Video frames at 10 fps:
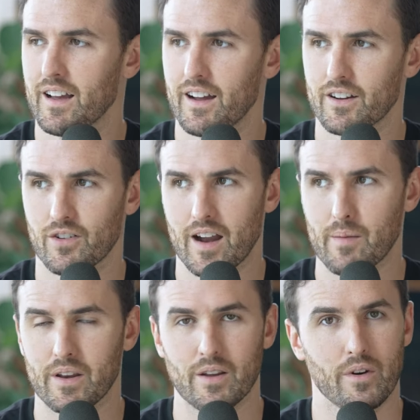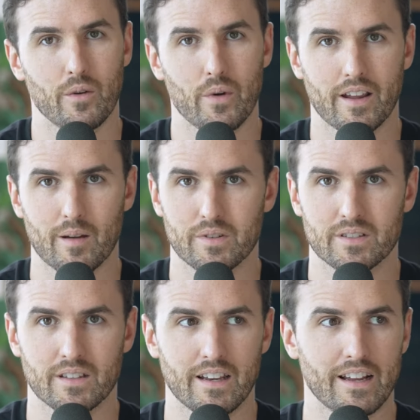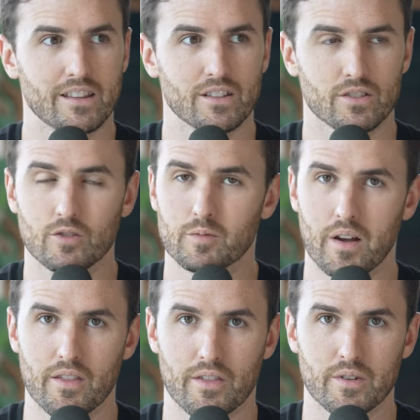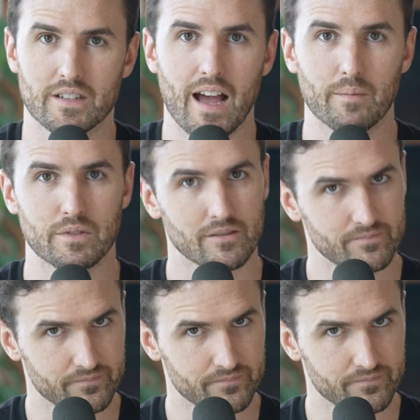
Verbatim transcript: oh crap, I didn't want to wake up this late. I hit the snooze button 3 times.